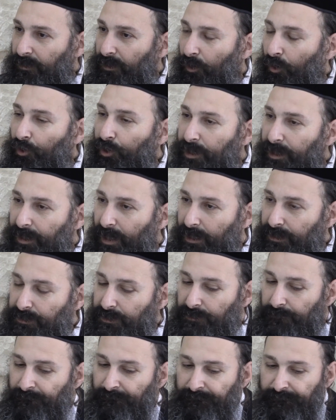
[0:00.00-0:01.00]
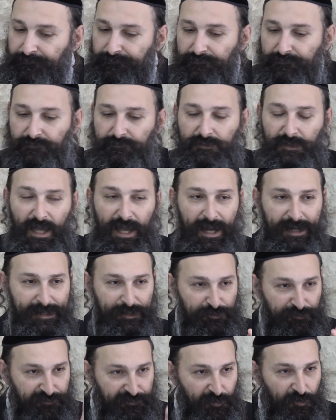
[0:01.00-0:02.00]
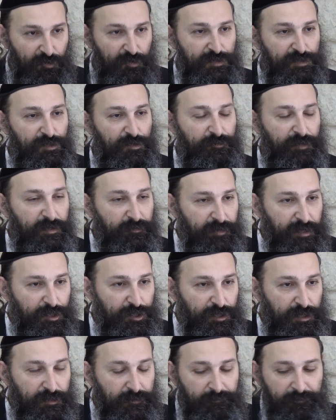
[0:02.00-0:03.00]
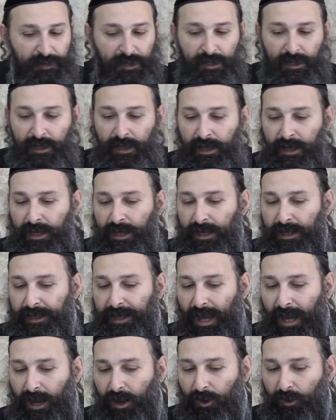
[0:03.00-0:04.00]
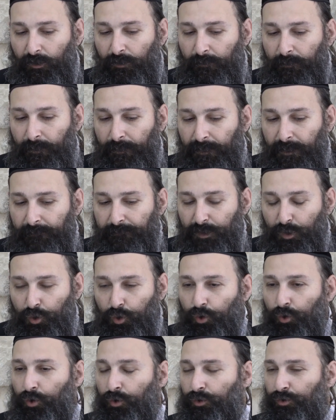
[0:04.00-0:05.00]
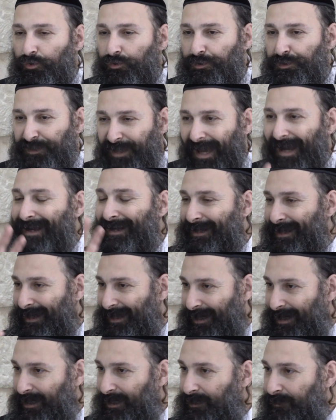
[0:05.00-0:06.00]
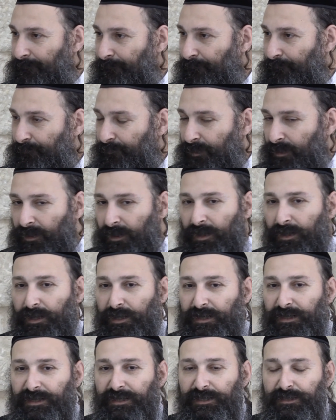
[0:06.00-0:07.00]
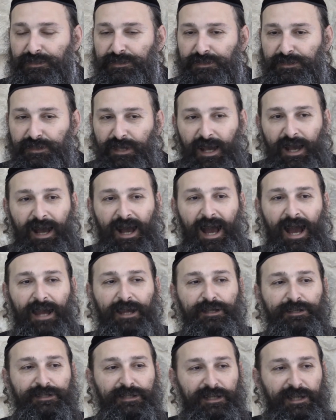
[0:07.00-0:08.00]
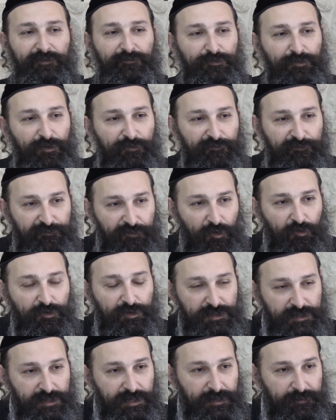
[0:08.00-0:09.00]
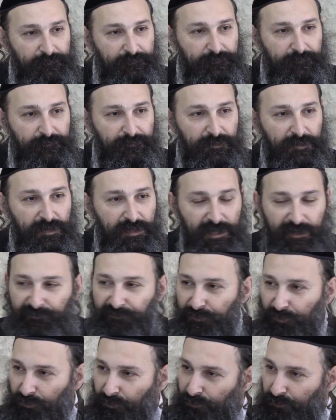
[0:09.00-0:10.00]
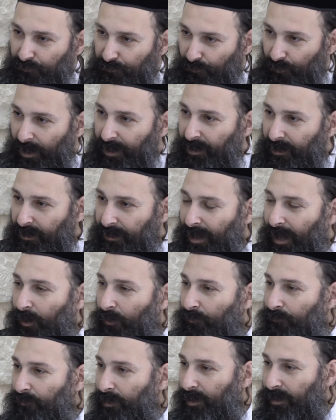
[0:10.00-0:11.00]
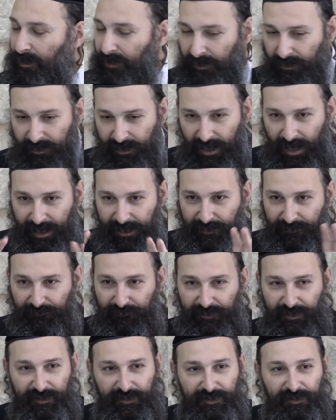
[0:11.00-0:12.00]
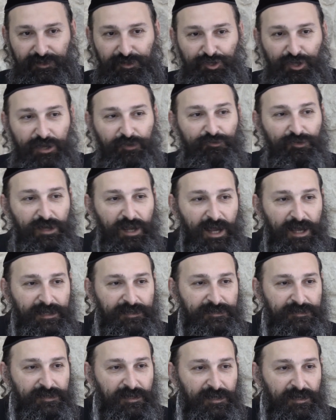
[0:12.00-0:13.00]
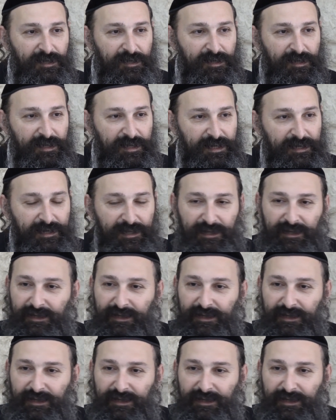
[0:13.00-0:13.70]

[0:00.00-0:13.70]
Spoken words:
organized. I need to focus on my mission. Now, who technically needs the highest level of focusing? If you want to now kind of generalize in